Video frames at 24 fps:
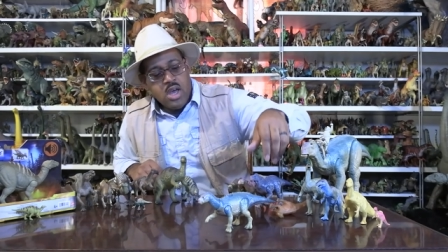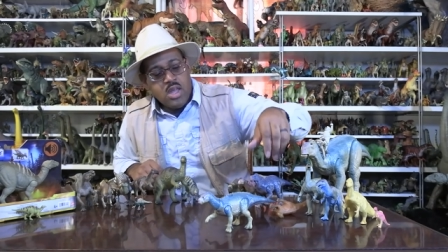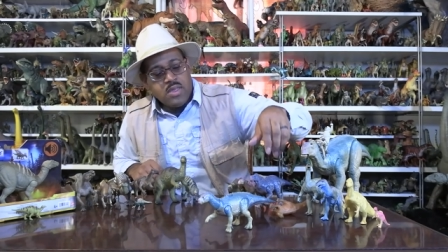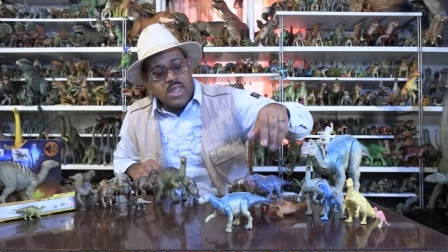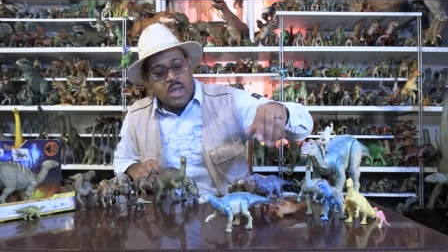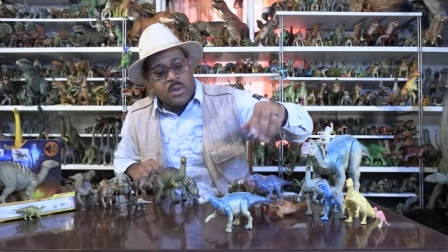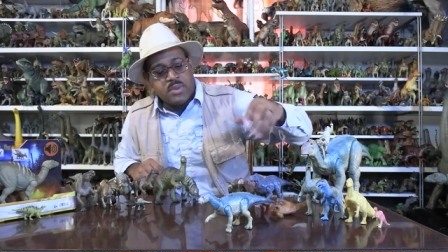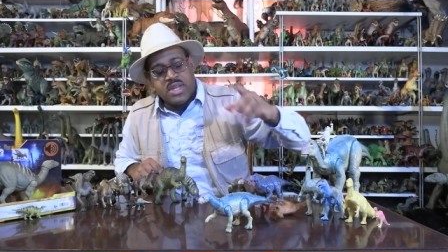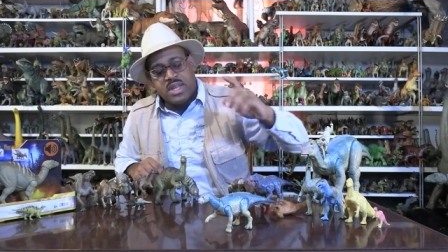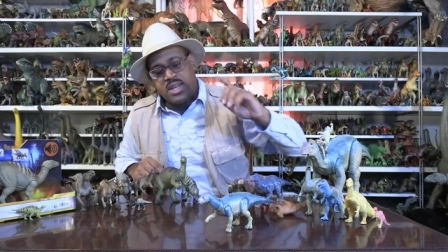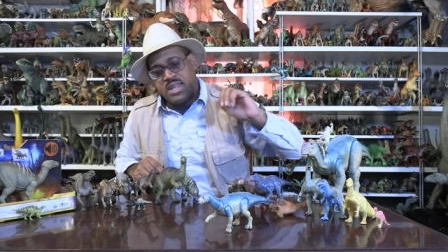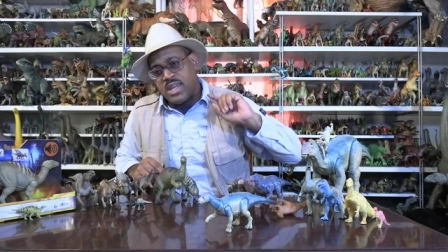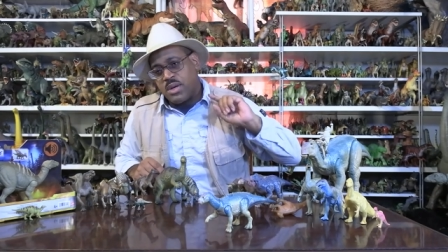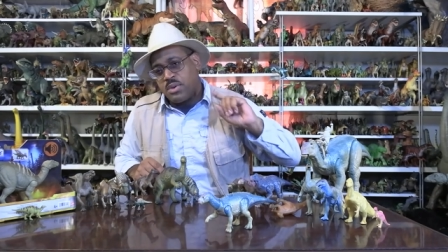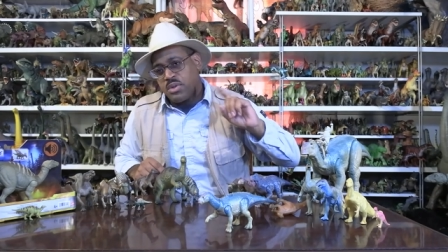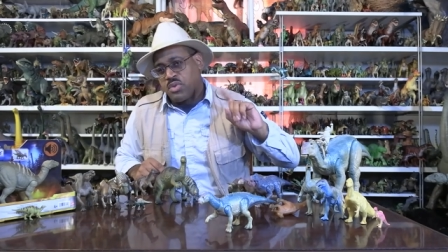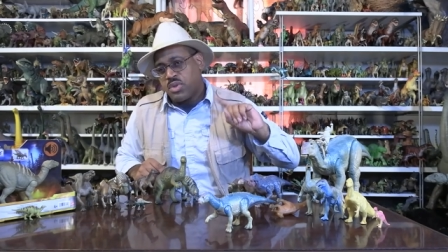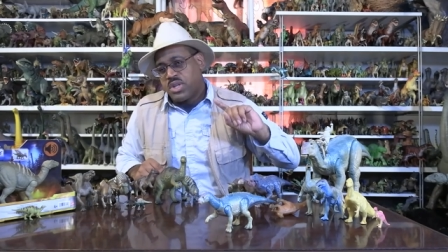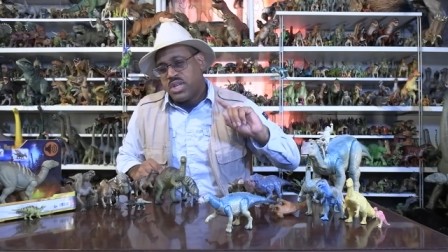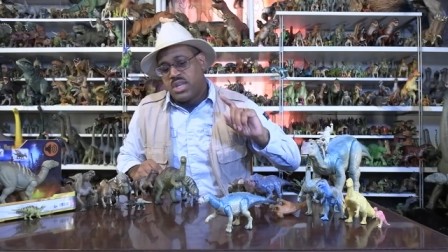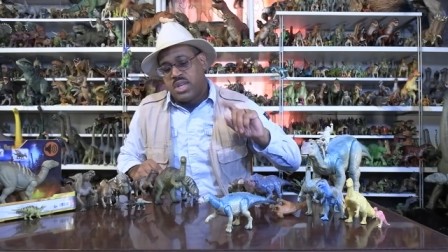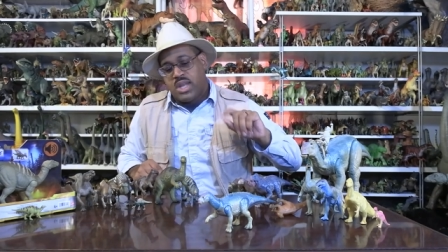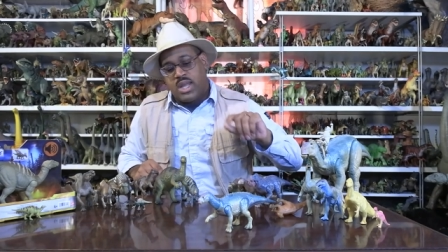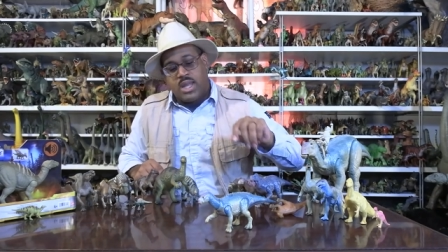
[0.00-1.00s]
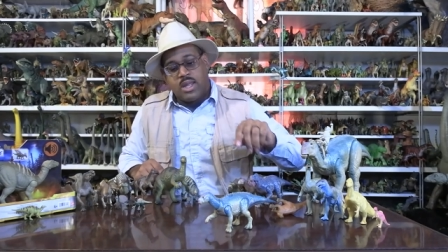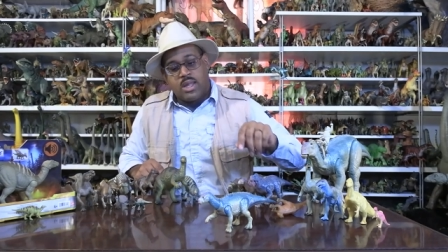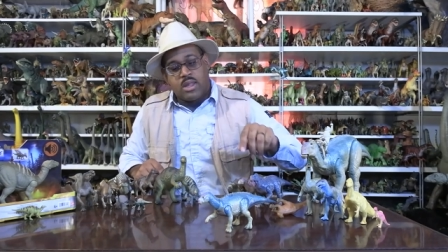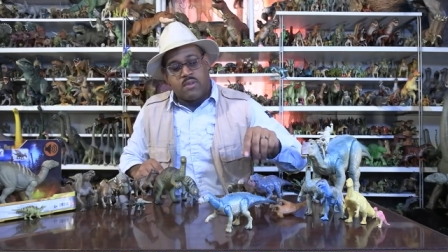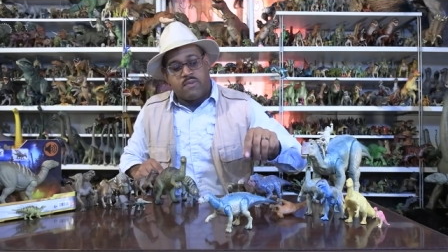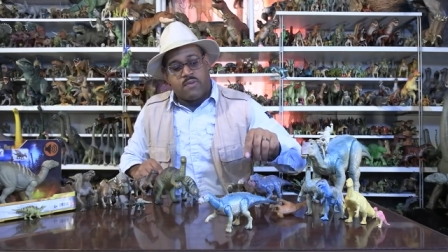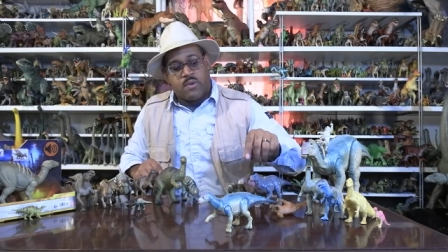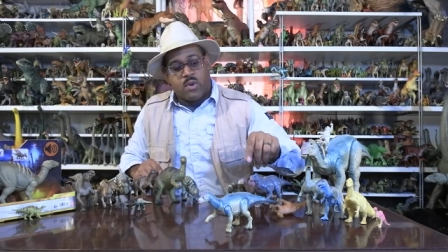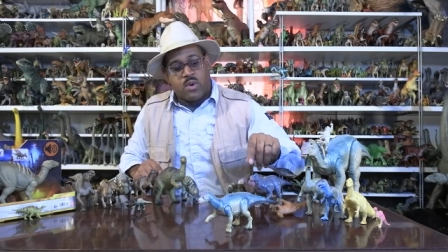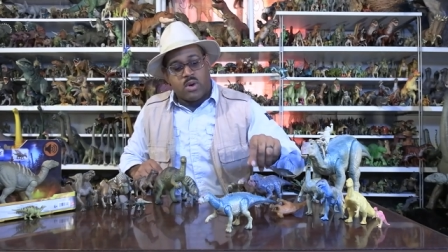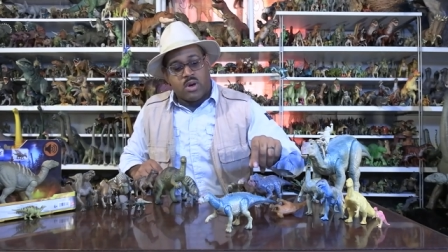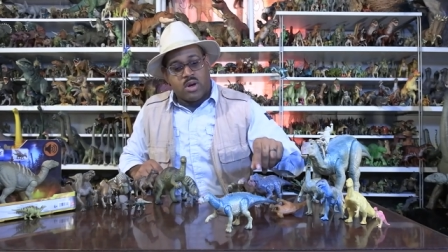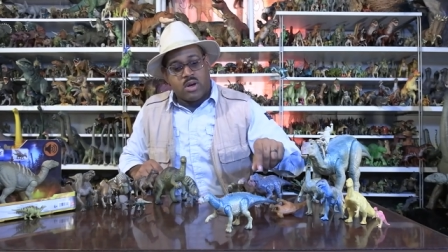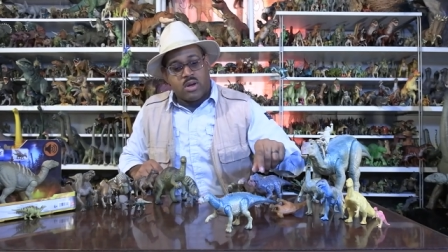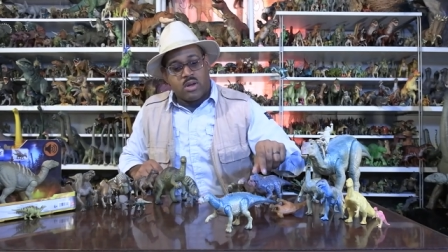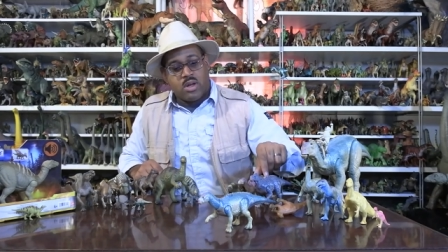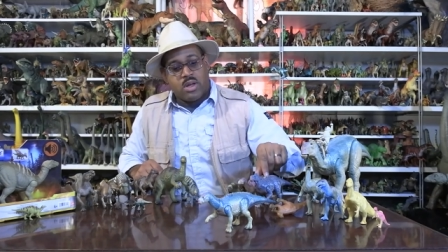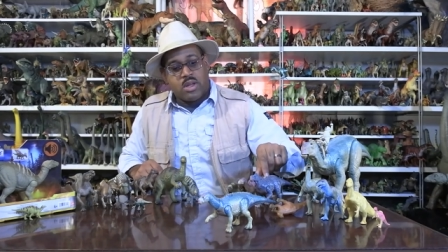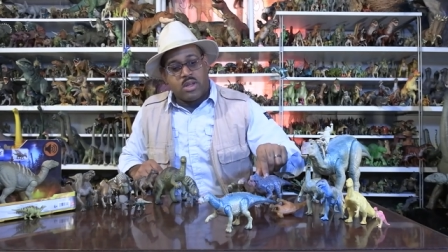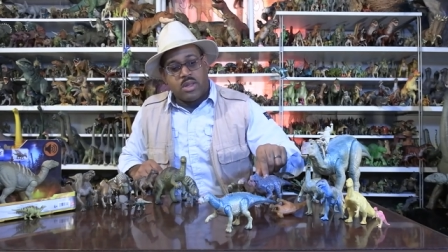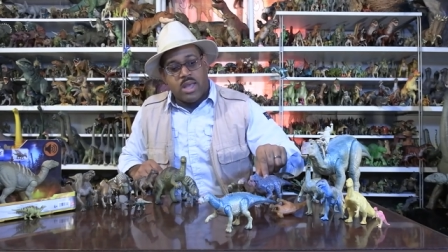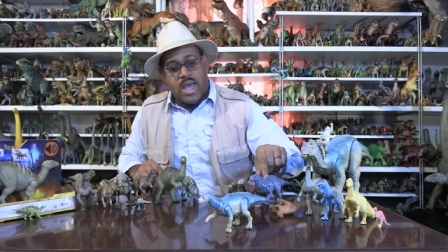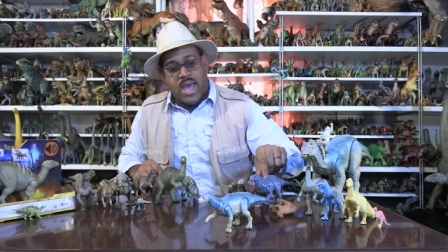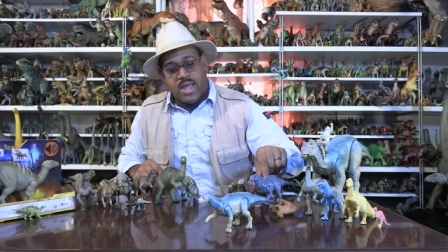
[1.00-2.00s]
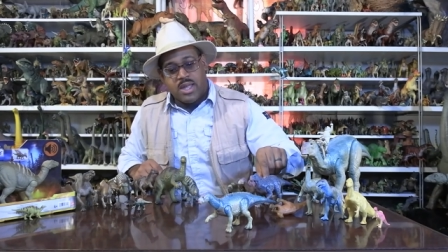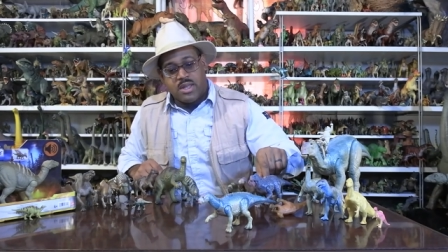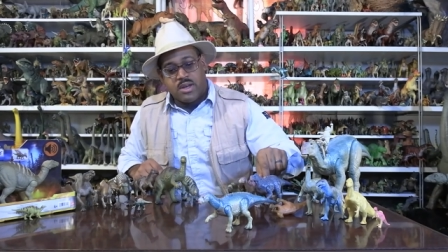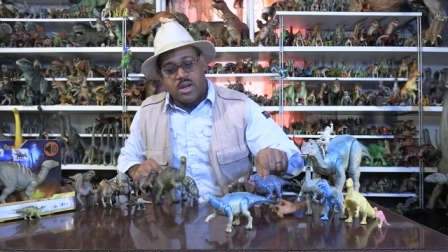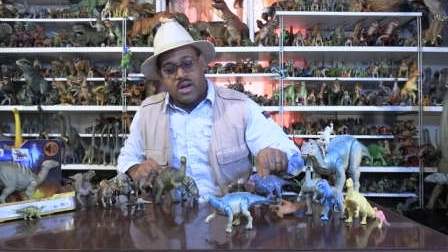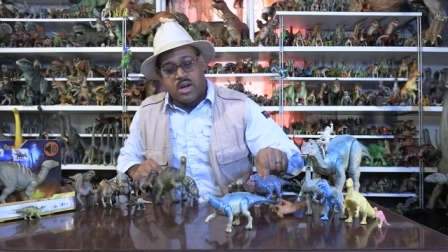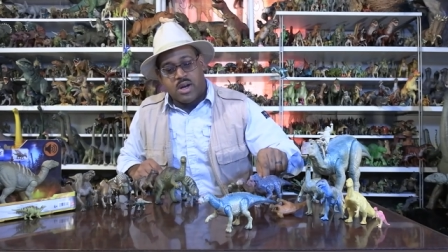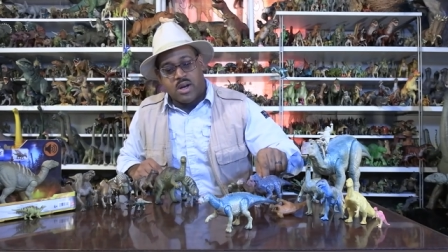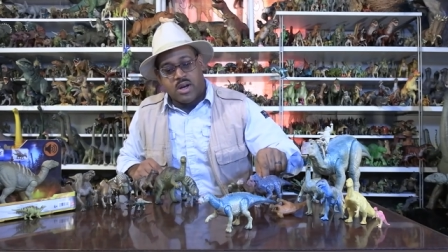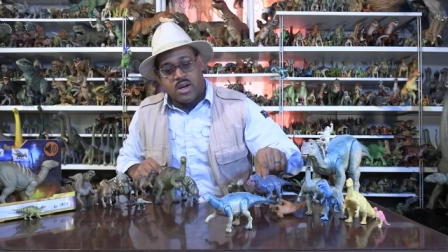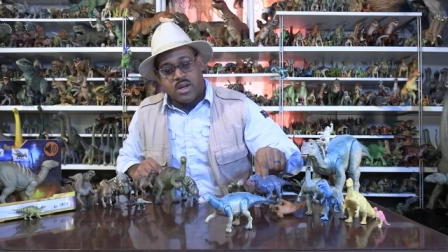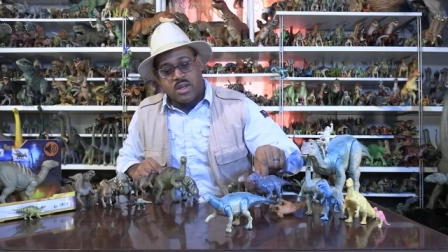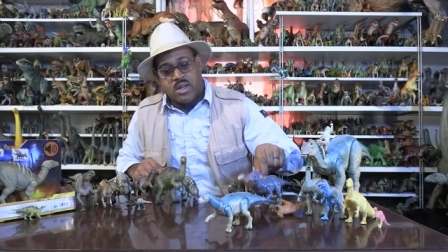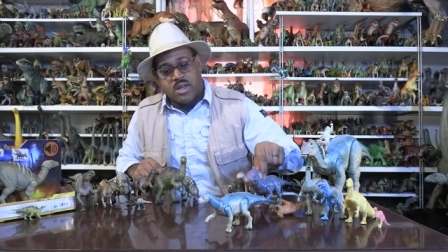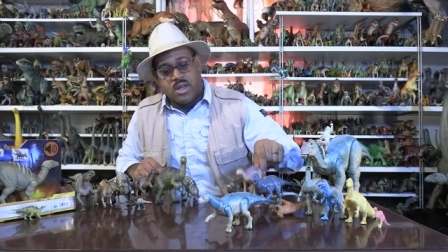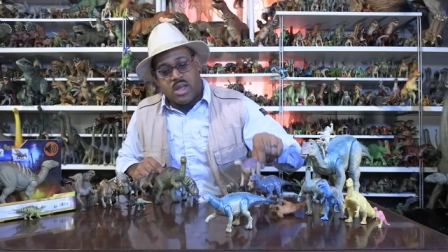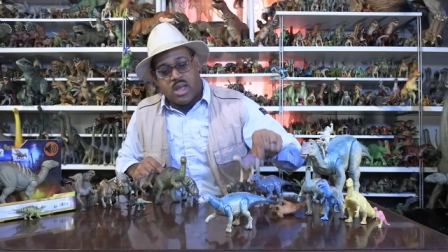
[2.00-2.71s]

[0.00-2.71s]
Now what they did was really neat is for Aladar